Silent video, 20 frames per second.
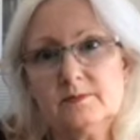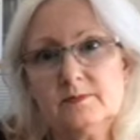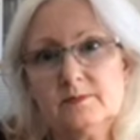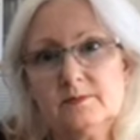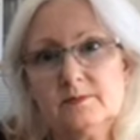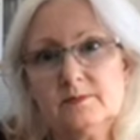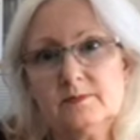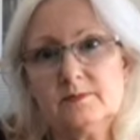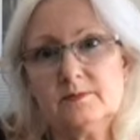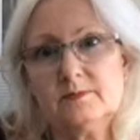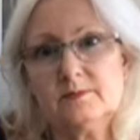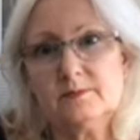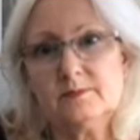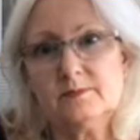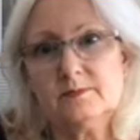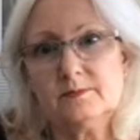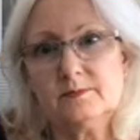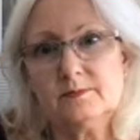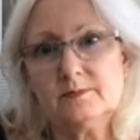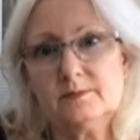
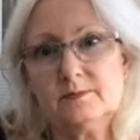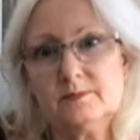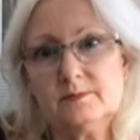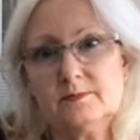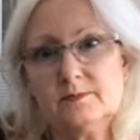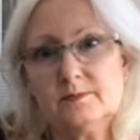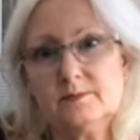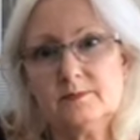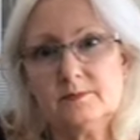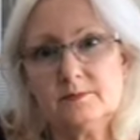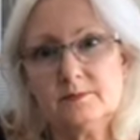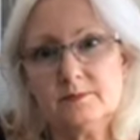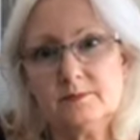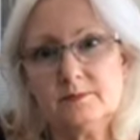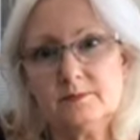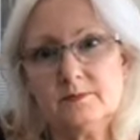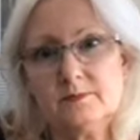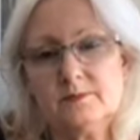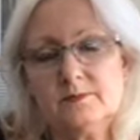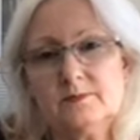
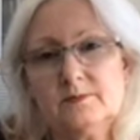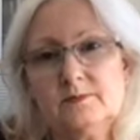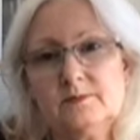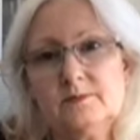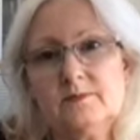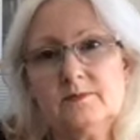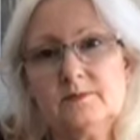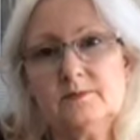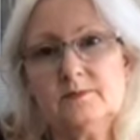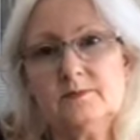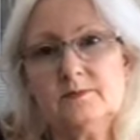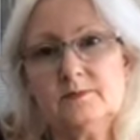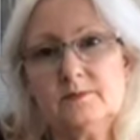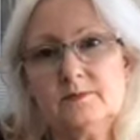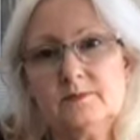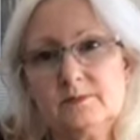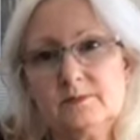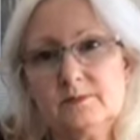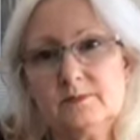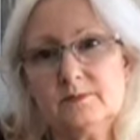
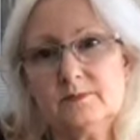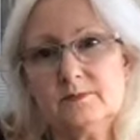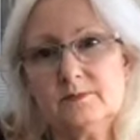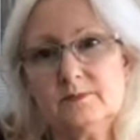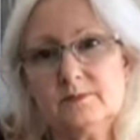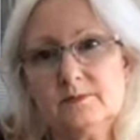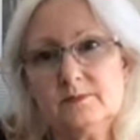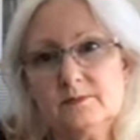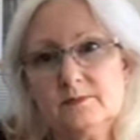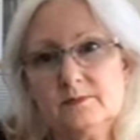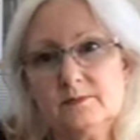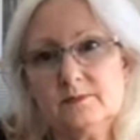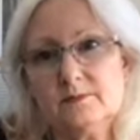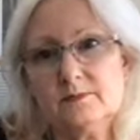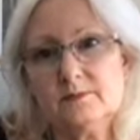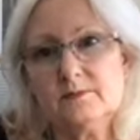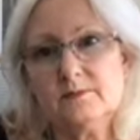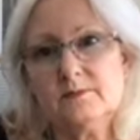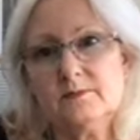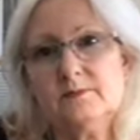
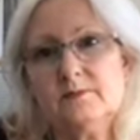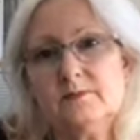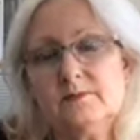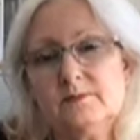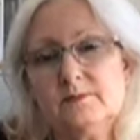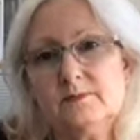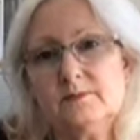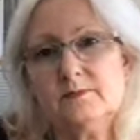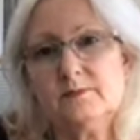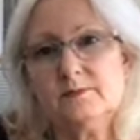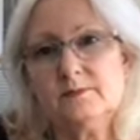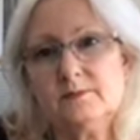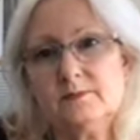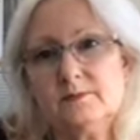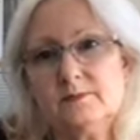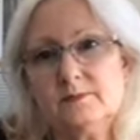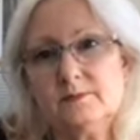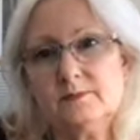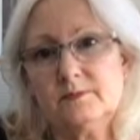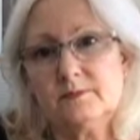
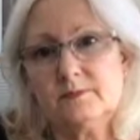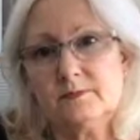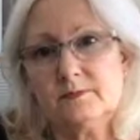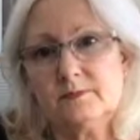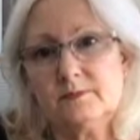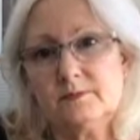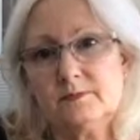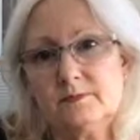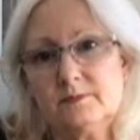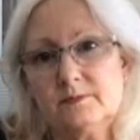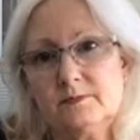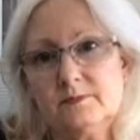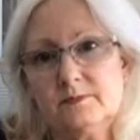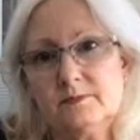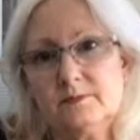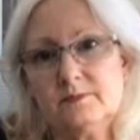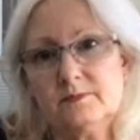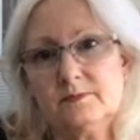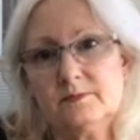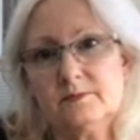
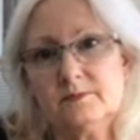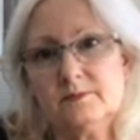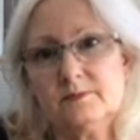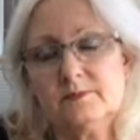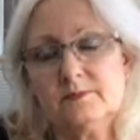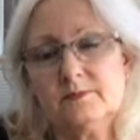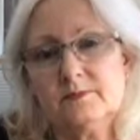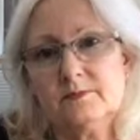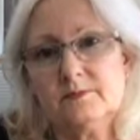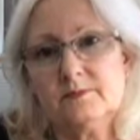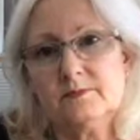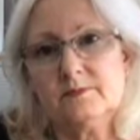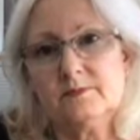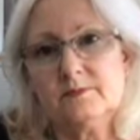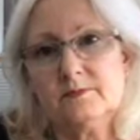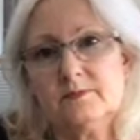This person isn't speaking.